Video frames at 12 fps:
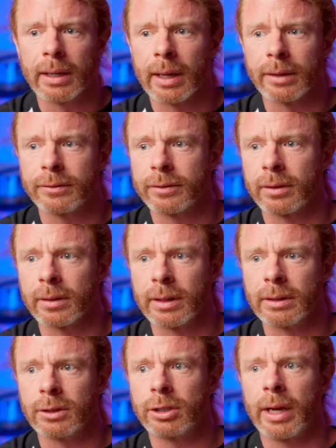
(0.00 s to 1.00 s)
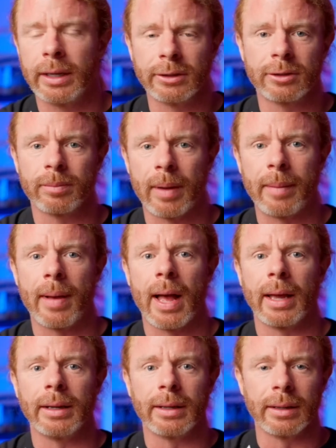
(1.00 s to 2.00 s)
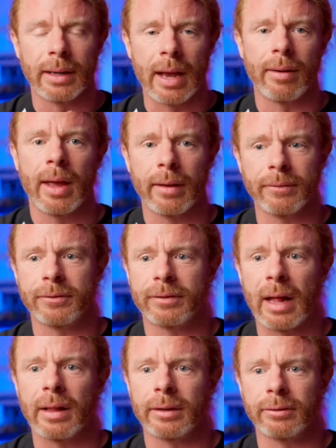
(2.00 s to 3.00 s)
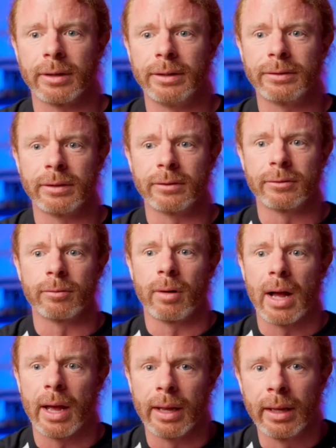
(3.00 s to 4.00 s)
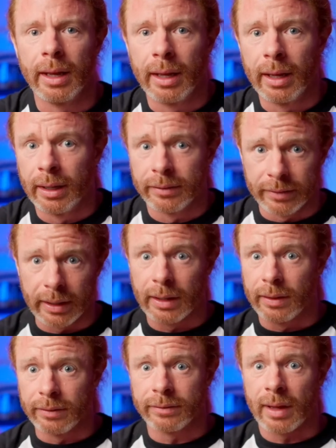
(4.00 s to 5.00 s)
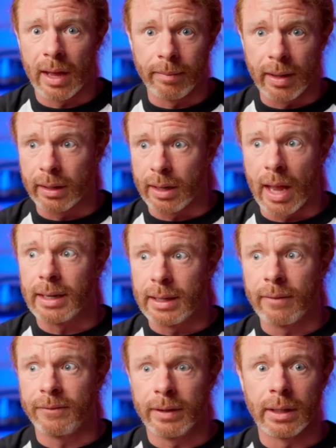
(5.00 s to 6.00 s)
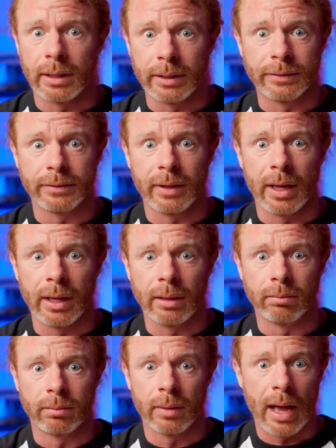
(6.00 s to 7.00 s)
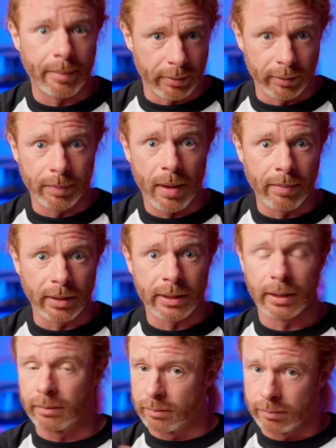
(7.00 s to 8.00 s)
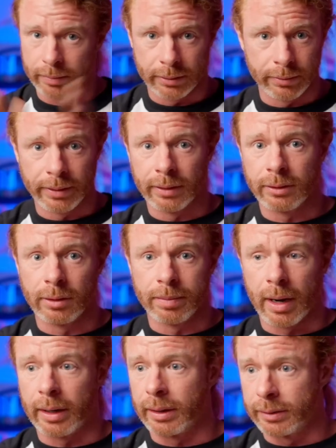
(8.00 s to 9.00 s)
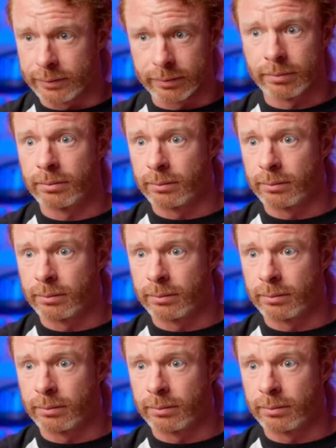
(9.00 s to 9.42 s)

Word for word: And I certainly changed my mind and now have solid reasons why so like at this time, like I definitely say I'm a Republican between the two parties,